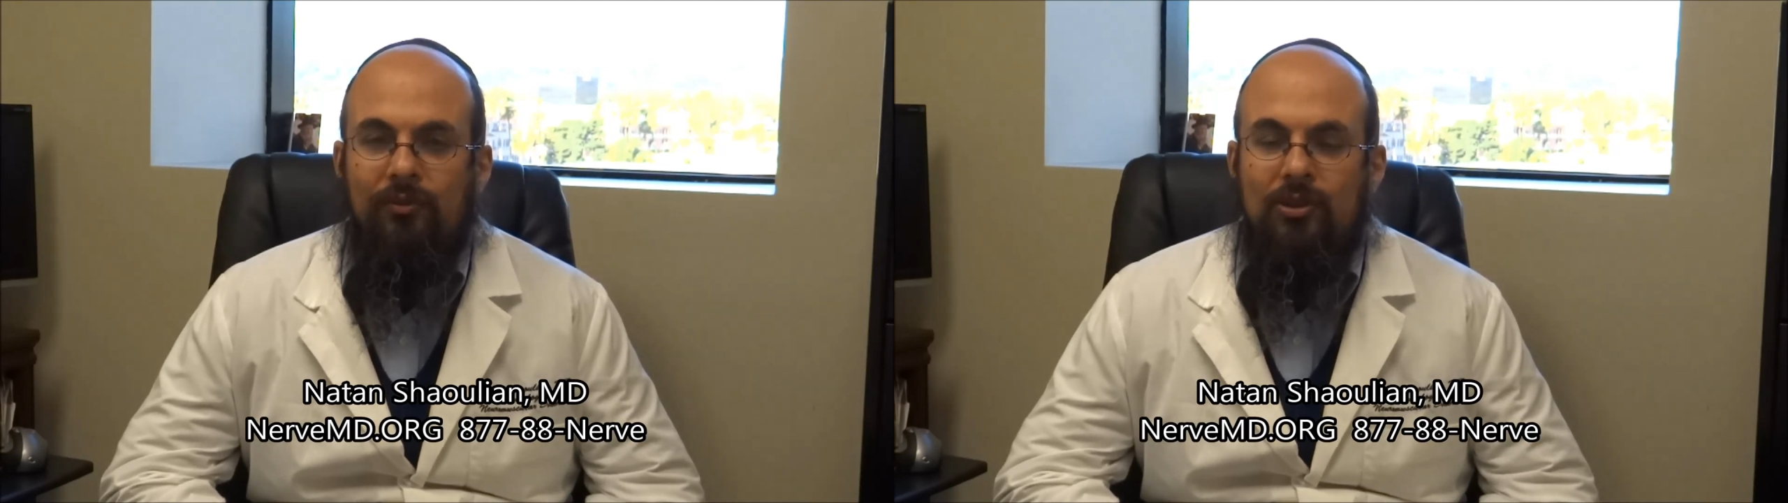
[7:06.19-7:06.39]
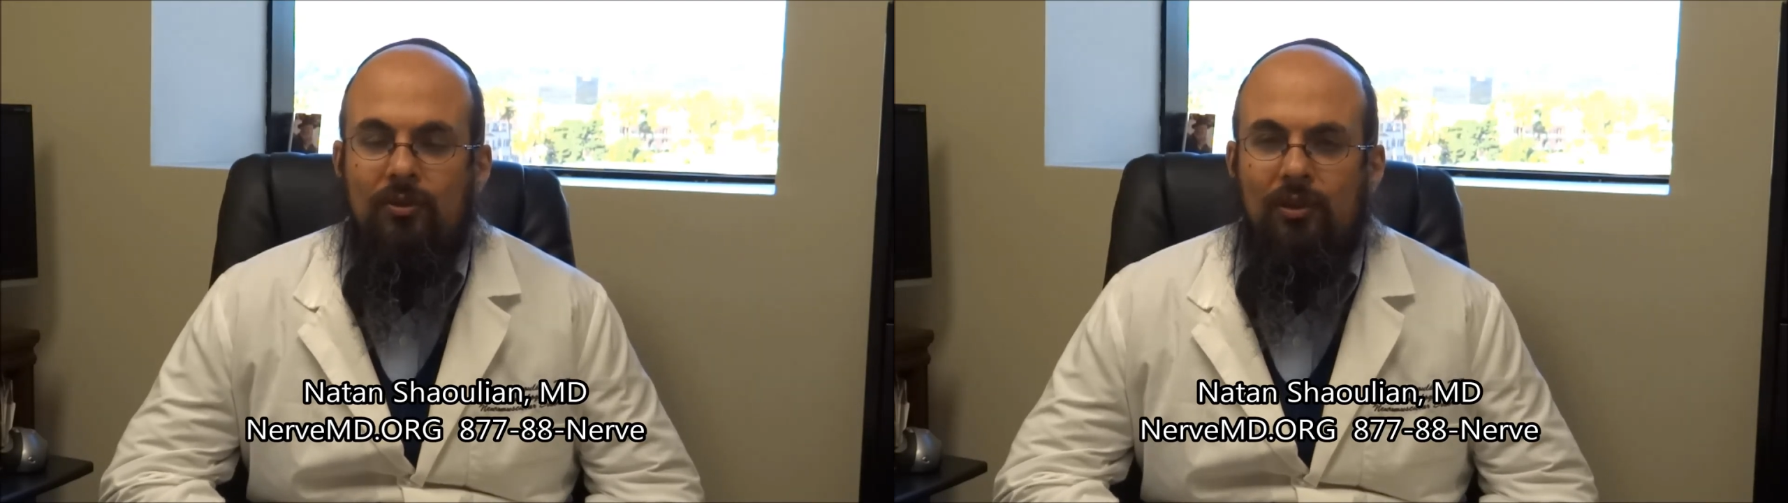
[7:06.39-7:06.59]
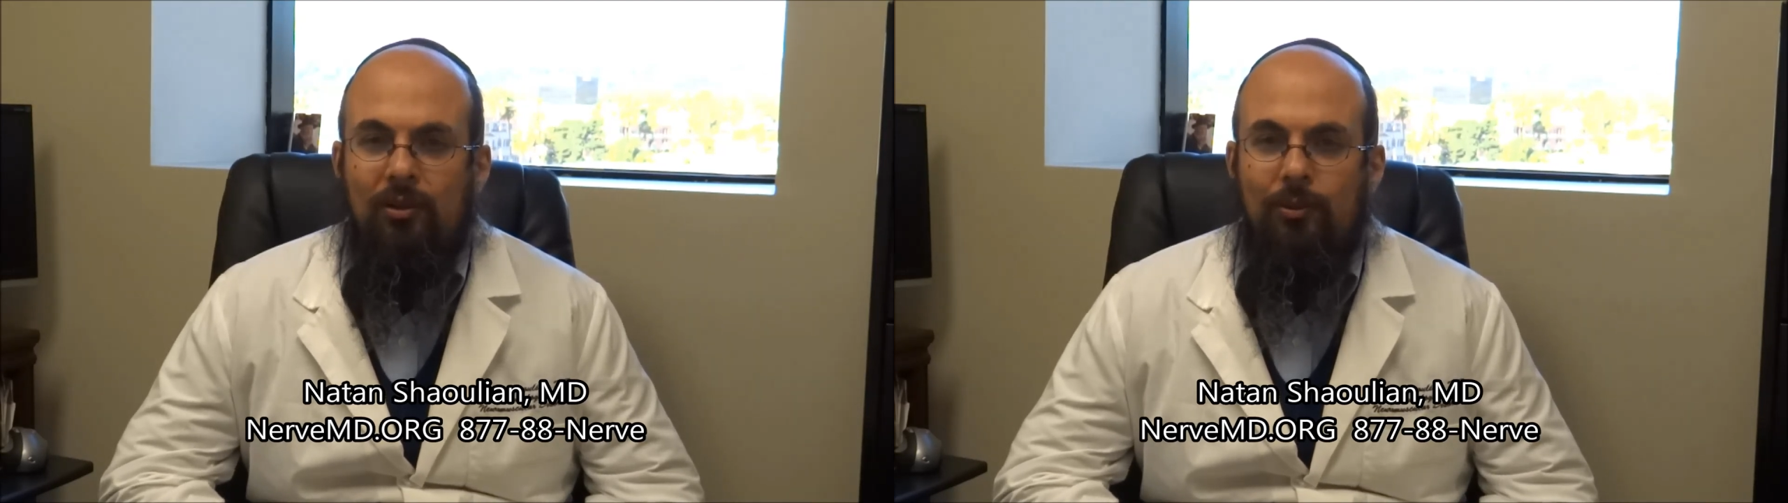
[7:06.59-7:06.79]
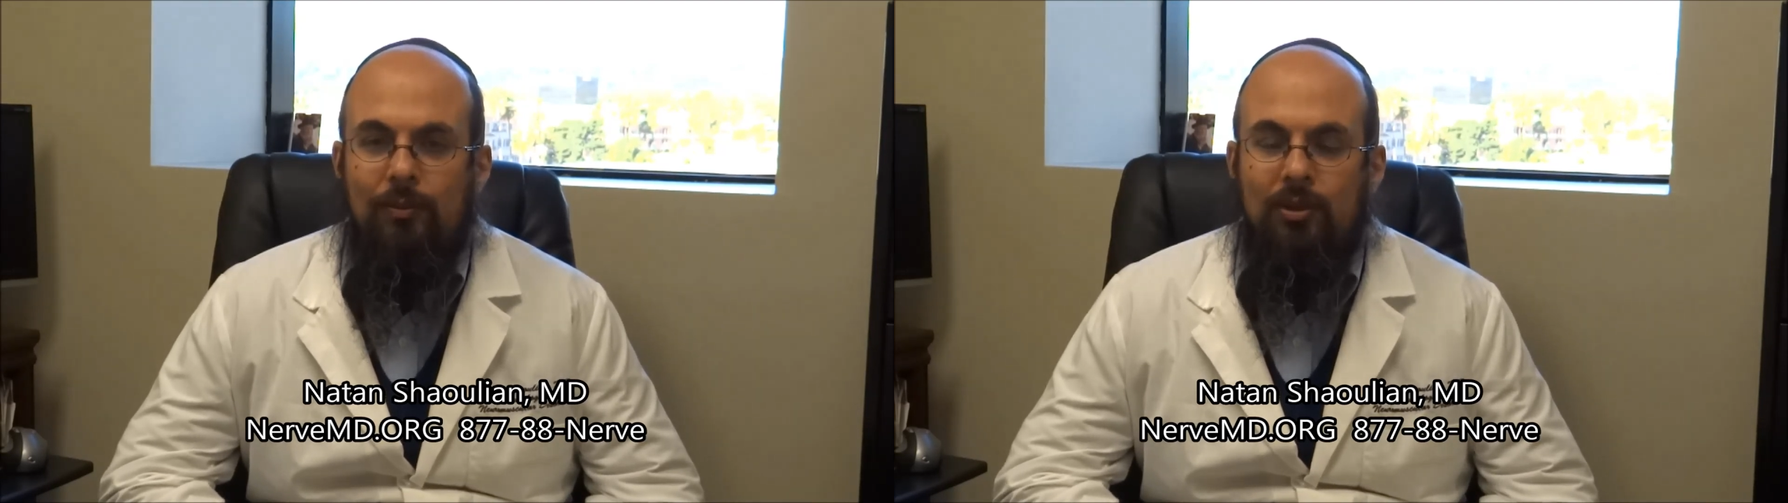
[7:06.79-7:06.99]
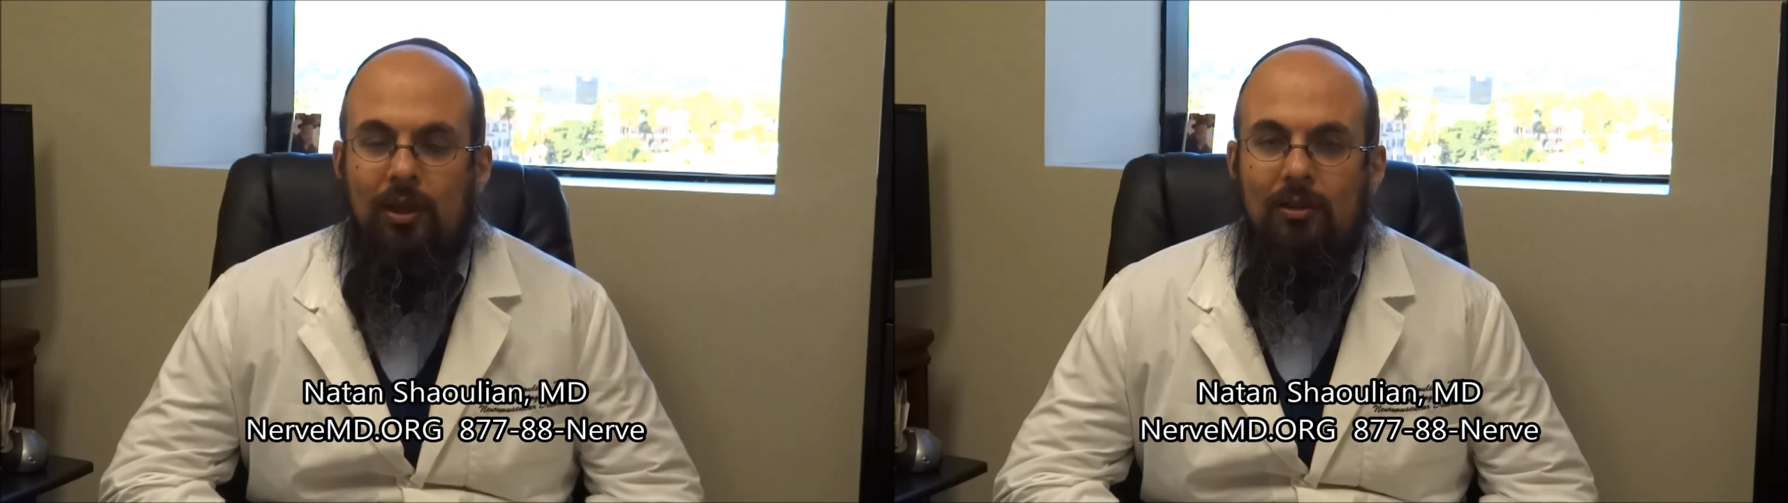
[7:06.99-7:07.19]
visit our
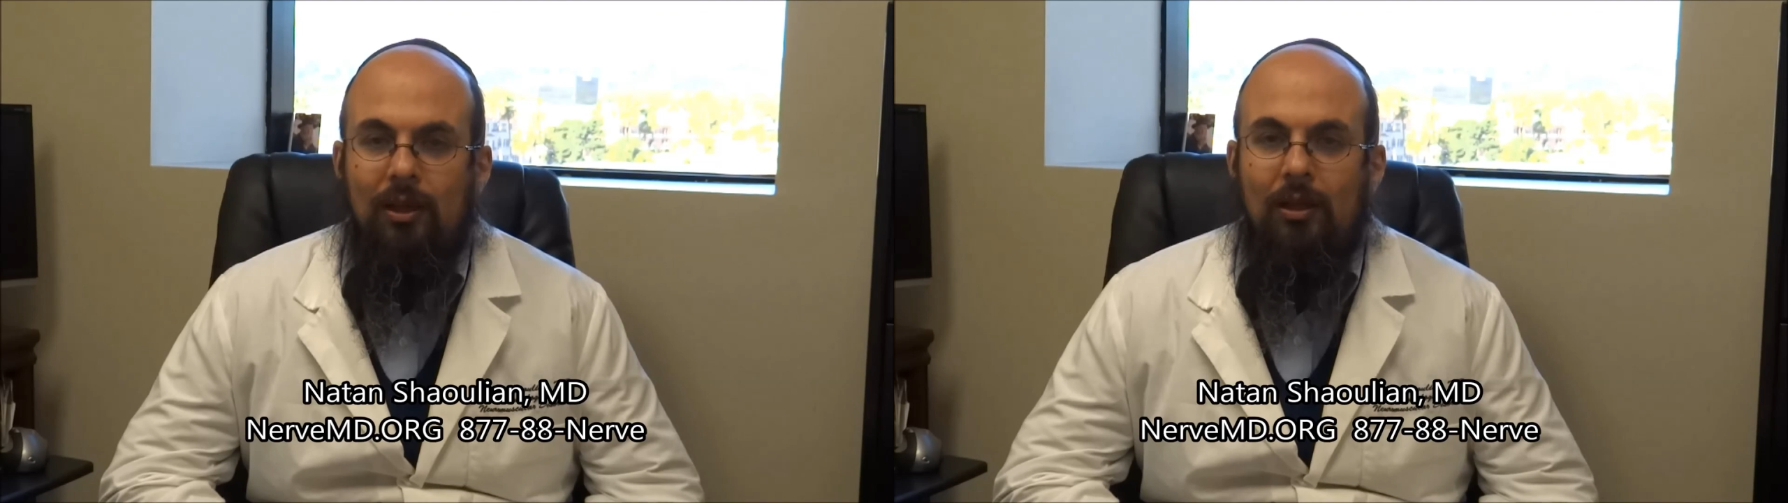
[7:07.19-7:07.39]
website